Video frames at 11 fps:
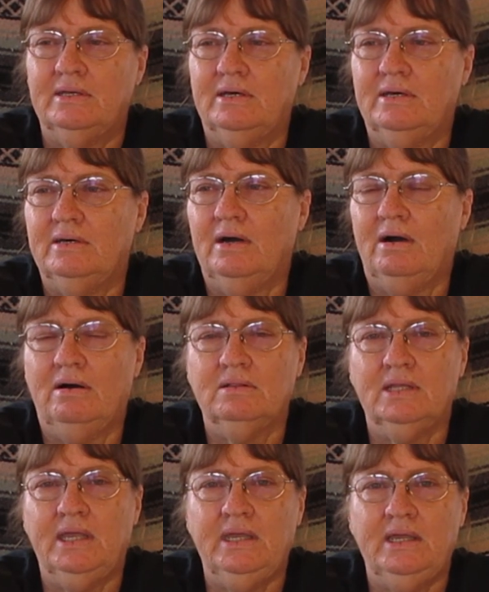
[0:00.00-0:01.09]
uh, all
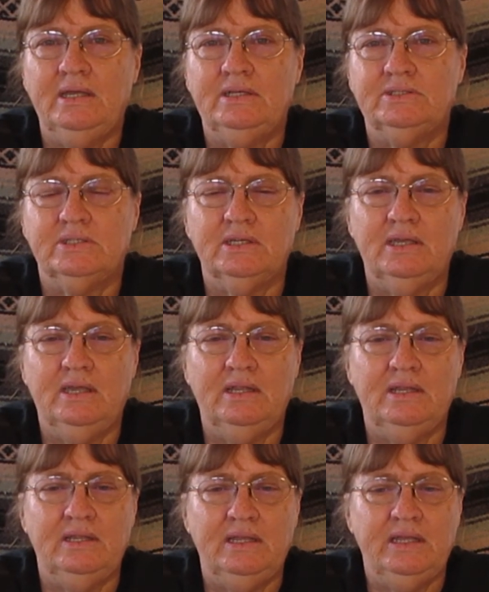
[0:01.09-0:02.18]
legs,
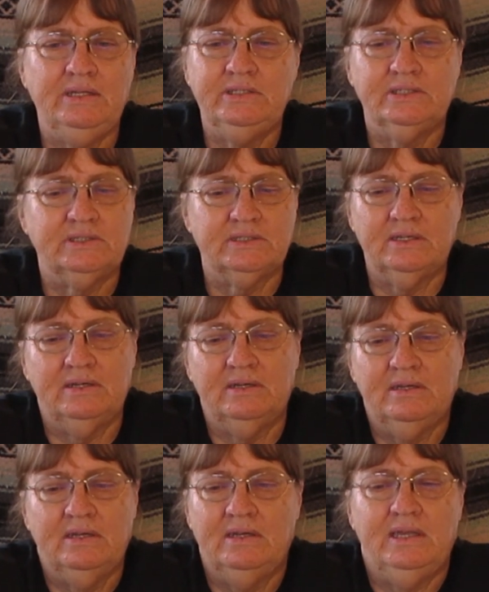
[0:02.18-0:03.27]
and he just uh,
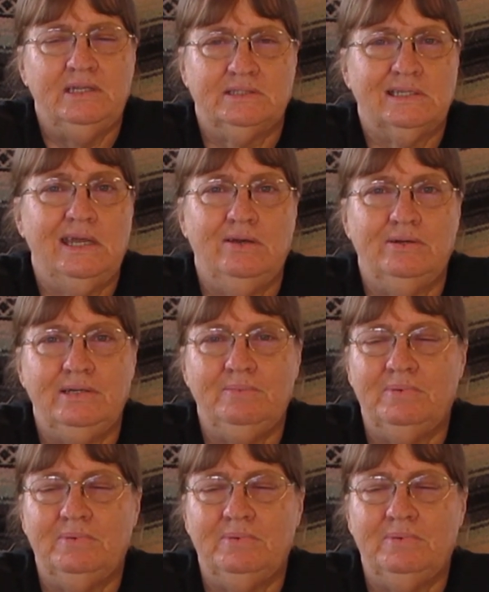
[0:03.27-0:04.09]
it scared him.